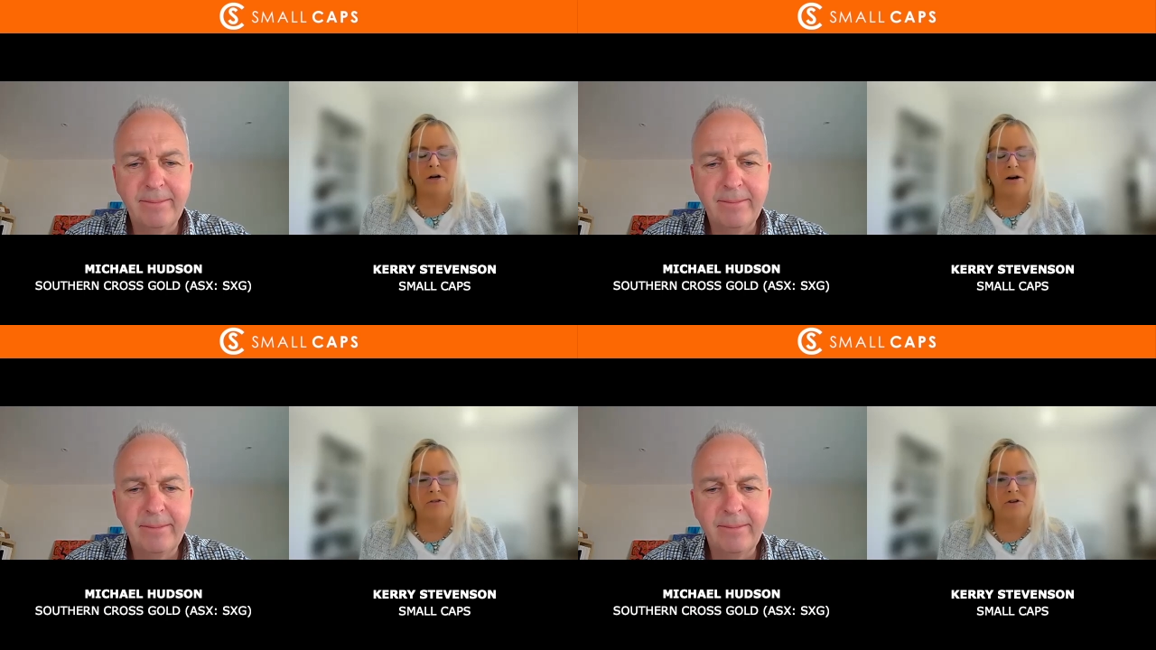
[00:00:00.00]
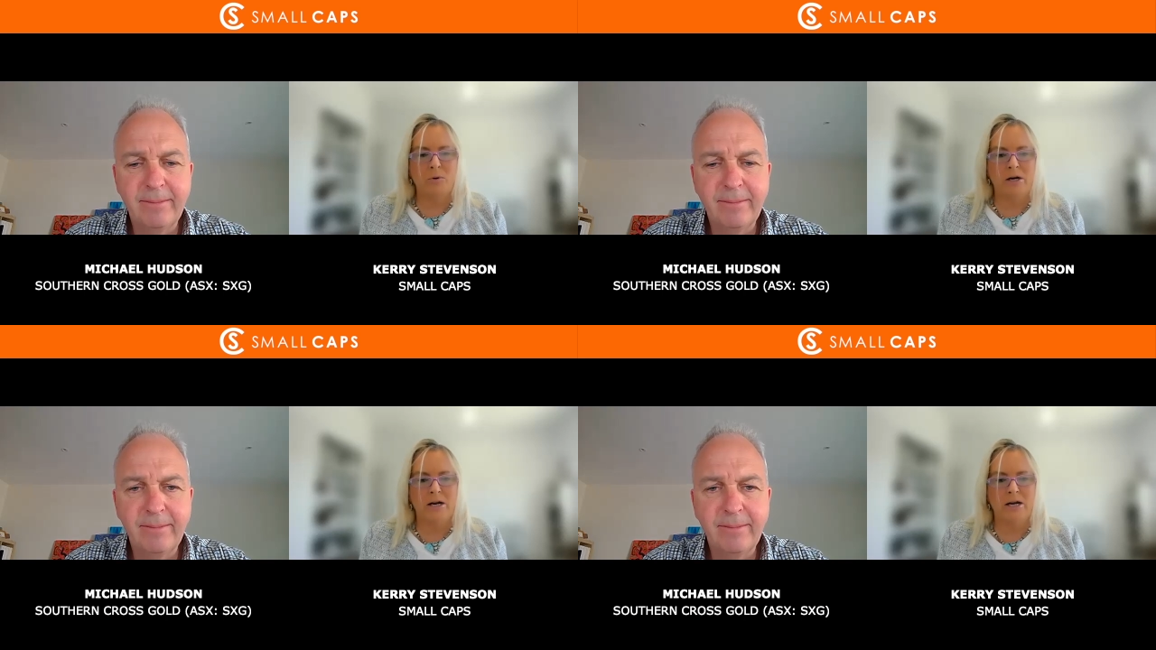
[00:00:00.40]

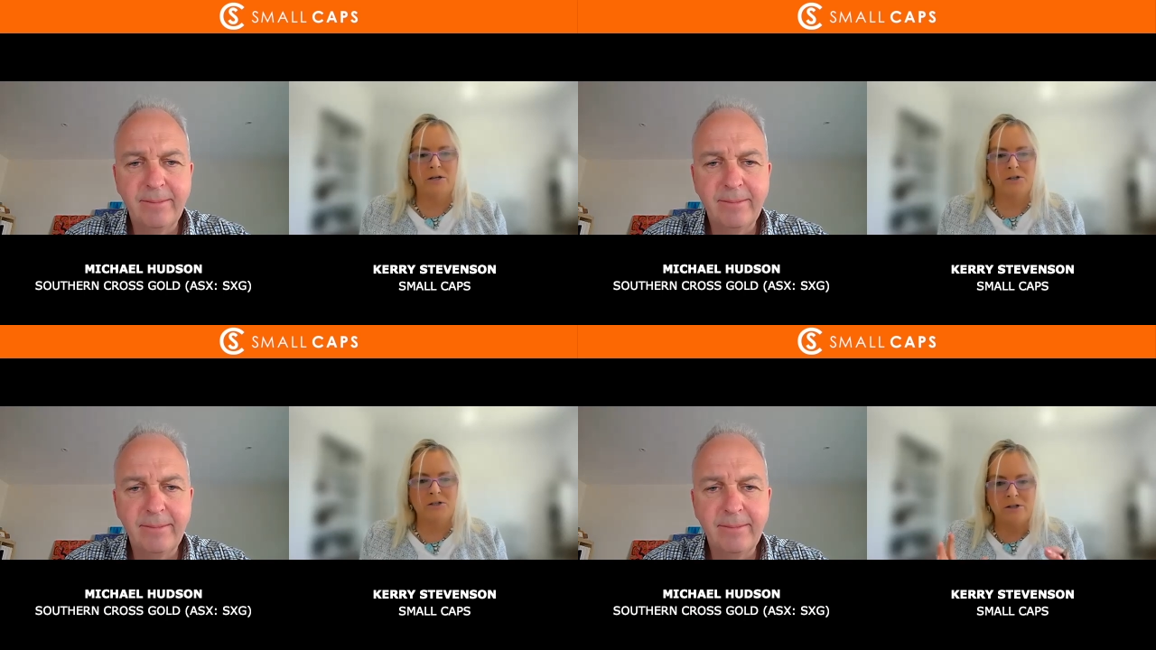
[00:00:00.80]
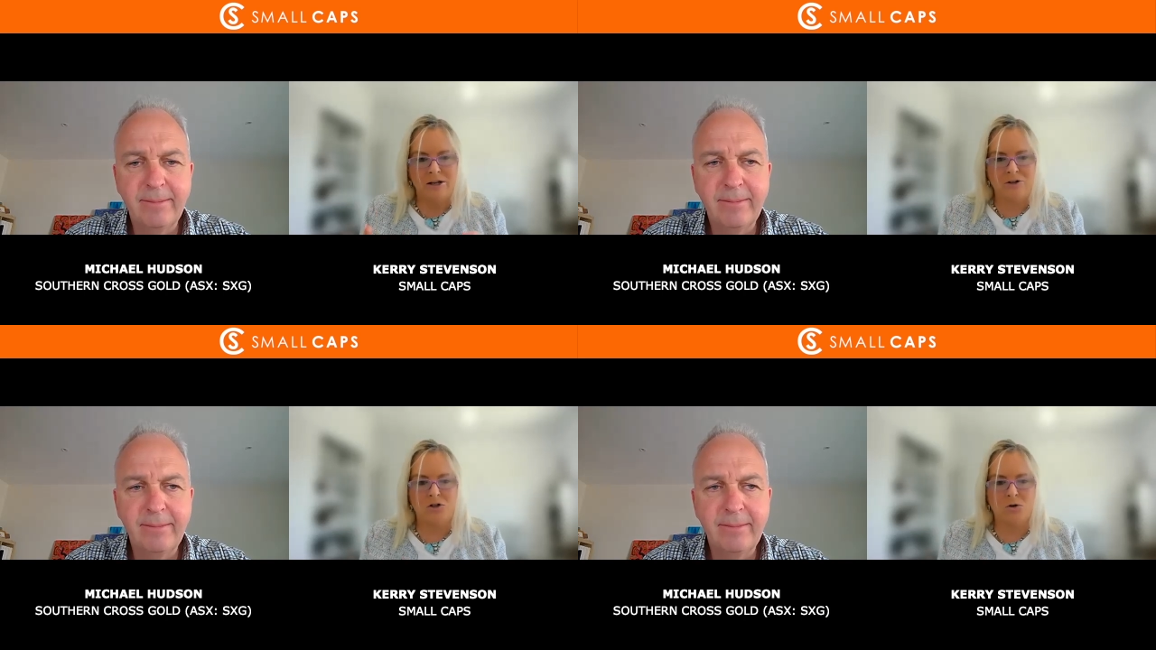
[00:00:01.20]
Speaker 1: 320 acres
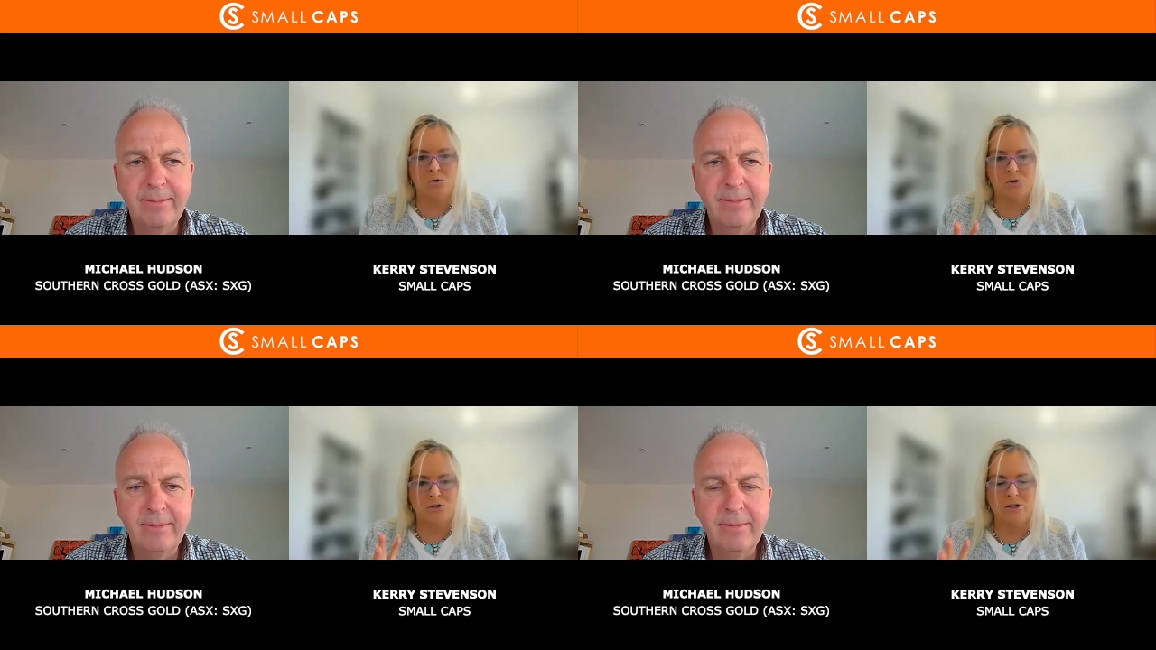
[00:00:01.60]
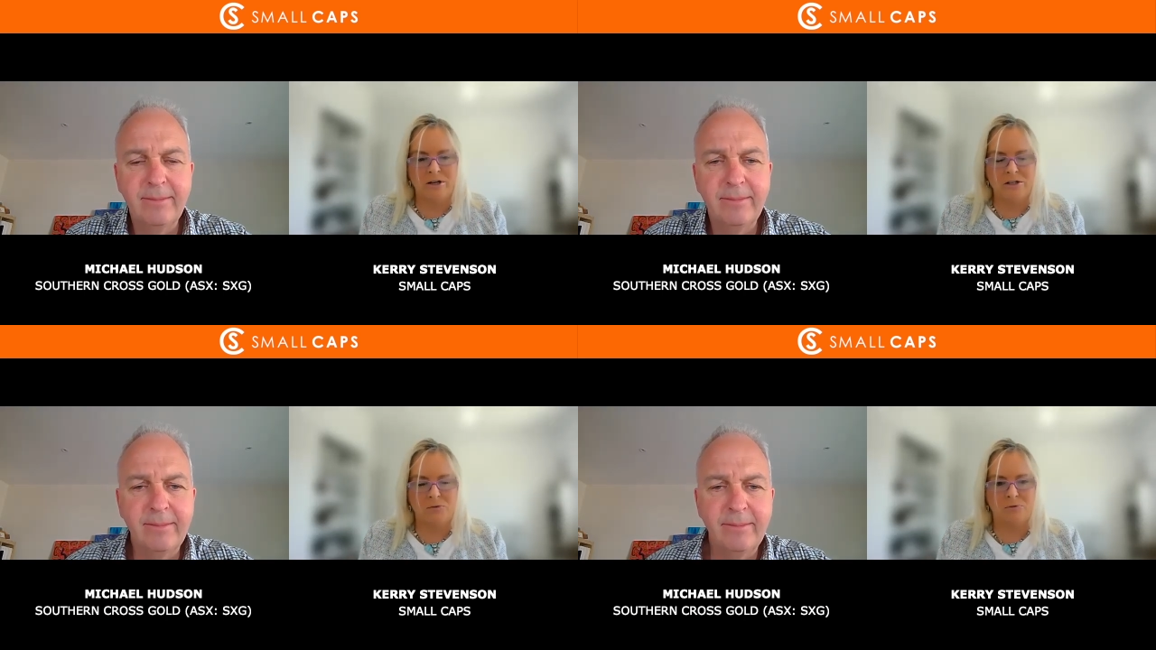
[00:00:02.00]
that's yours,
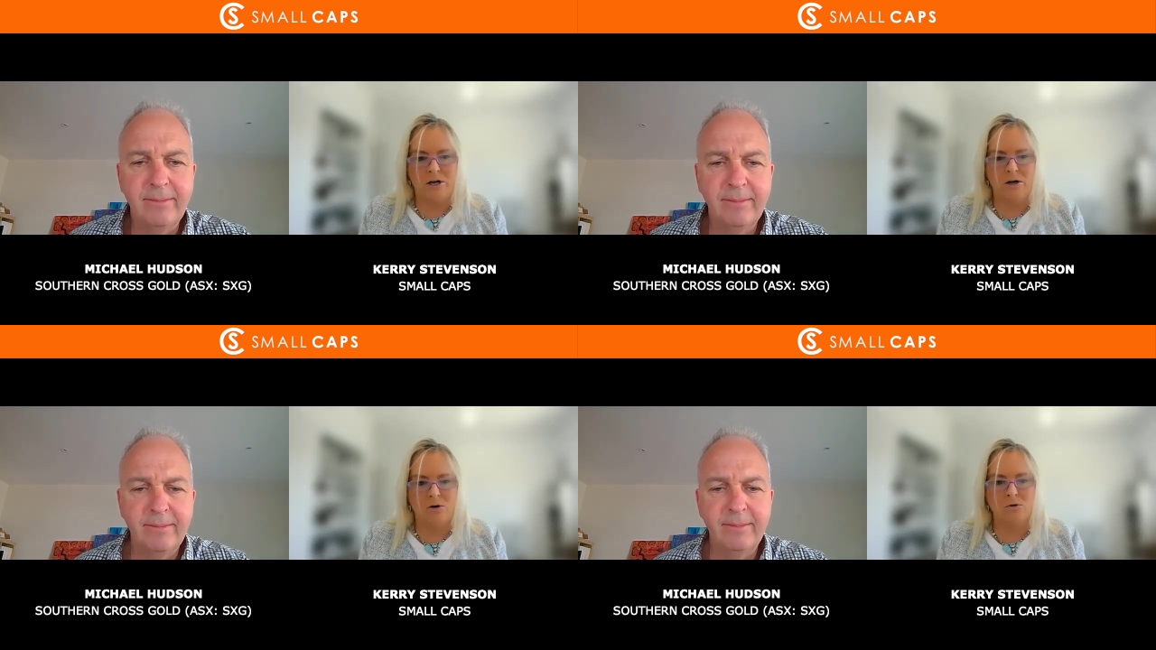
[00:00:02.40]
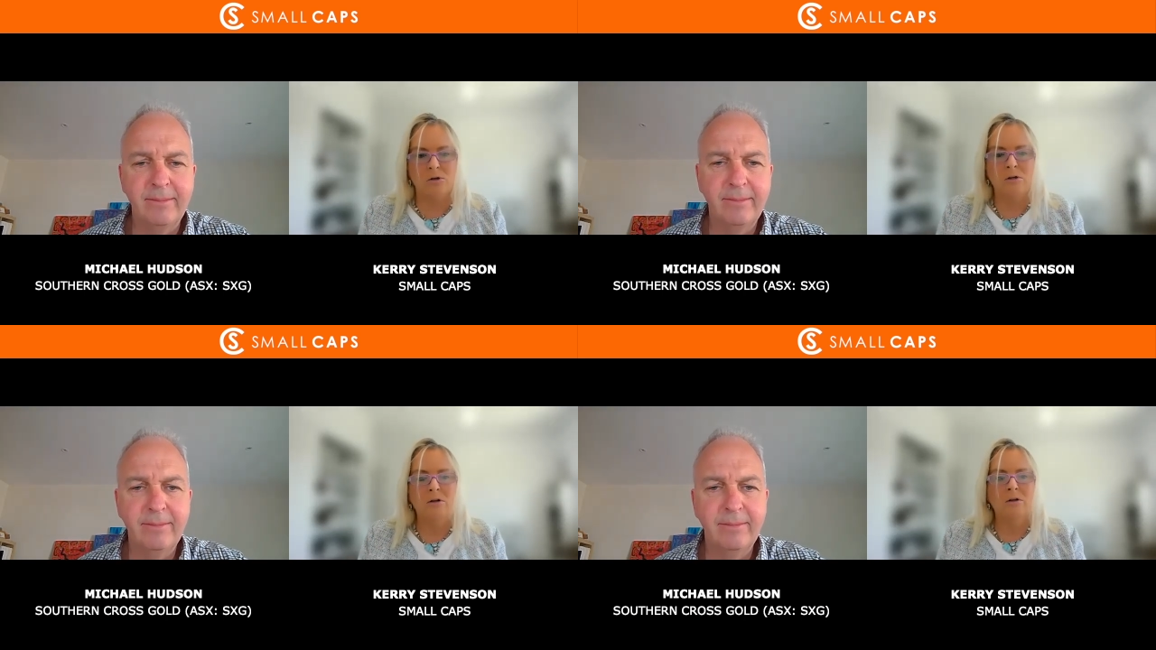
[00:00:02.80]
that's freehold